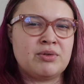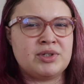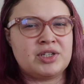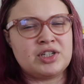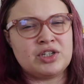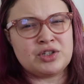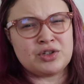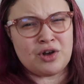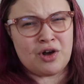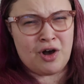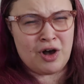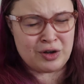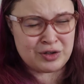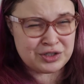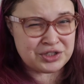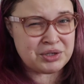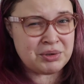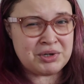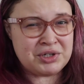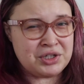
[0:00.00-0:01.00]
which is
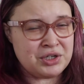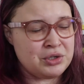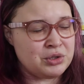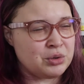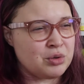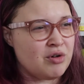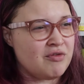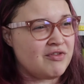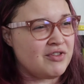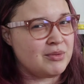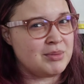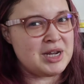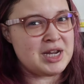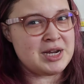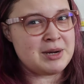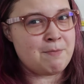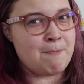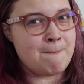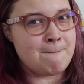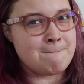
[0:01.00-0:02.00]
also unusual for
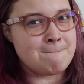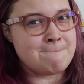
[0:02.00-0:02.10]
me.